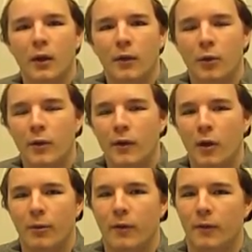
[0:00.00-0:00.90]
So Queen's
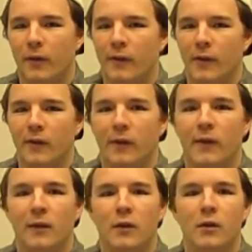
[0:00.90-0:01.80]
Commerce is very
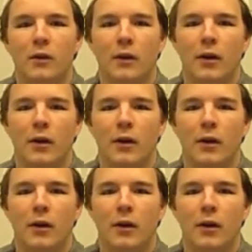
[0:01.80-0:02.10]
cyclical.